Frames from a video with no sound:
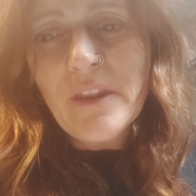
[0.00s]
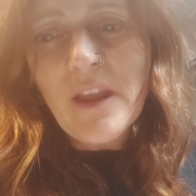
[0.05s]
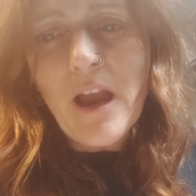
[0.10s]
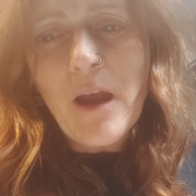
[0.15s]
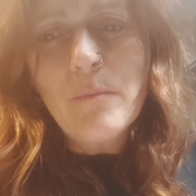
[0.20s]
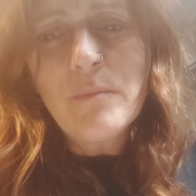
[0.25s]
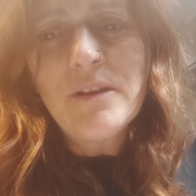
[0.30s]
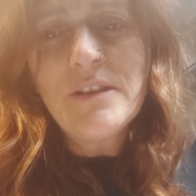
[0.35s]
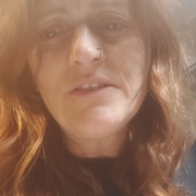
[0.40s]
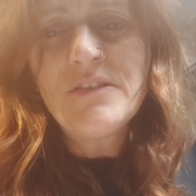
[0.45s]

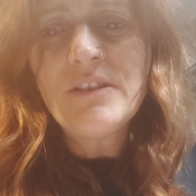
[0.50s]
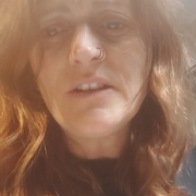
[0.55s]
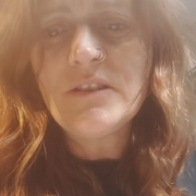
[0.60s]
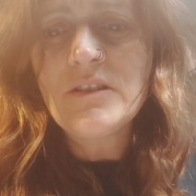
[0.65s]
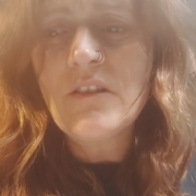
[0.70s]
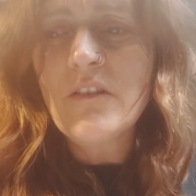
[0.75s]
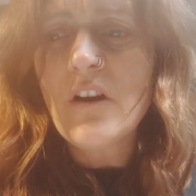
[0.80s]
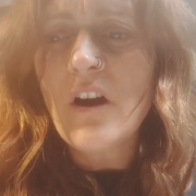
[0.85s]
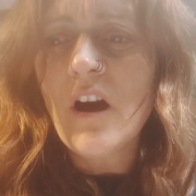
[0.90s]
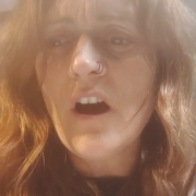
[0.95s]
I'm listening
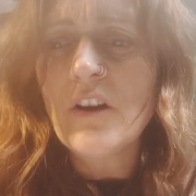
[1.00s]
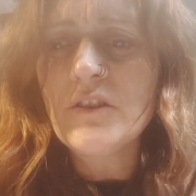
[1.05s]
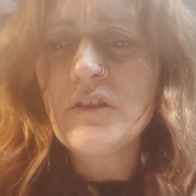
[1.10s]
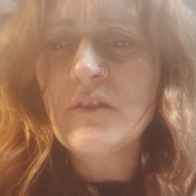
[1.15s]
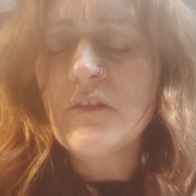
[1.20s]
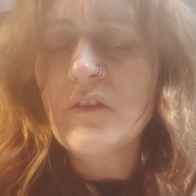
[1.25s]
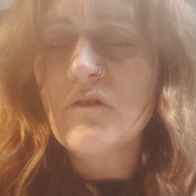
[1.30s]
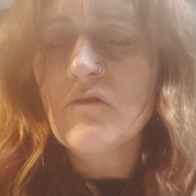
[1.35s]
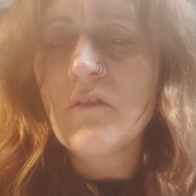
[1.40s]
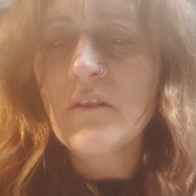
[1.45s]
to the heart of
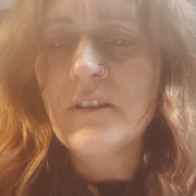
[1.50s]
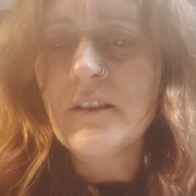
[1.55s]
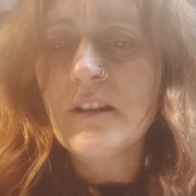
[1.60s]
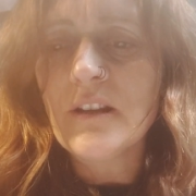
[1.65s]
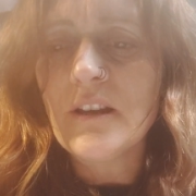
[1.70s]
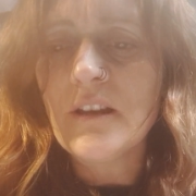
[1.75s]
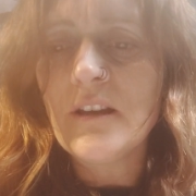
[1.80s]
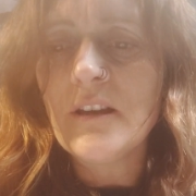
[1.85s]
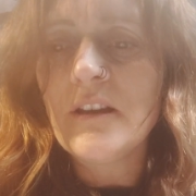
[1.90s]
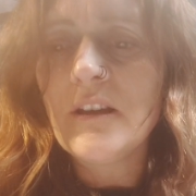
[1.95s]
the
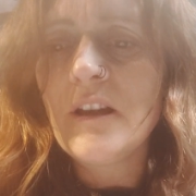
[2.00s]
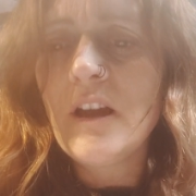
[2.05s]
chronicler,